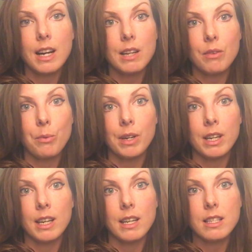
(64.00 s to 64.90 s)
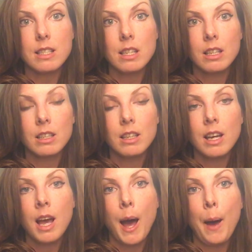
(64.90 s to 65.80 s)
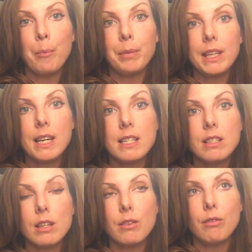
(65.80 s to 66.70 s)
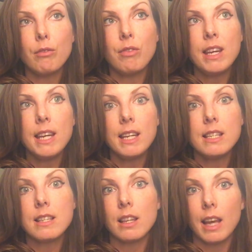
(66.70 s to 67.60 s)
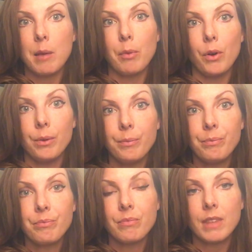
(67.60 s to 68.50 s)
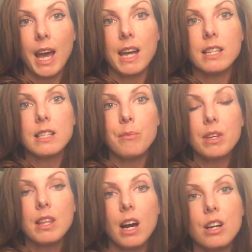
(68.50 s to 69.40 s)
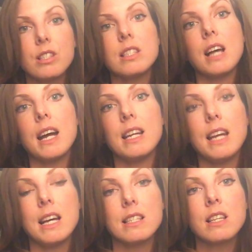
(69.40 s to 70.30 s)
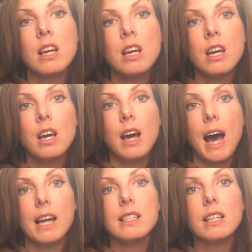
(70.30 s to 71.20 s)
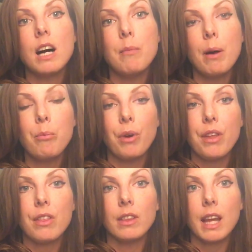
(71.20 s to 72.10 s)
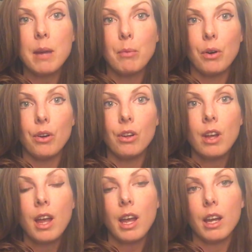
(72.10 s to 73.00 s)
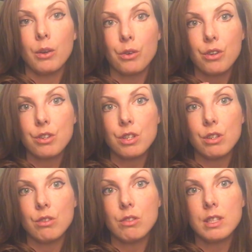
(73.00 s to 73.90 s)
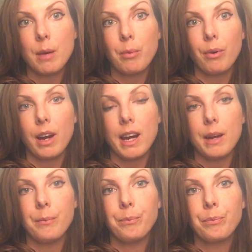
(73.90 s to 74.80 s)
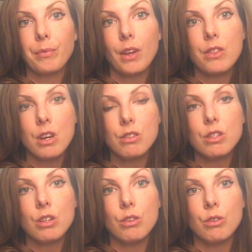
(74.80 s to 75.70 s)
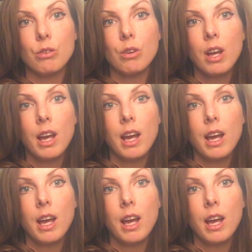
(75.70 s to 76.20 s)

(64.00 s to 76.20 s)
not even what it is, because vegan is a label, okay? It's something that our society has had to come up with and label in order to separate those who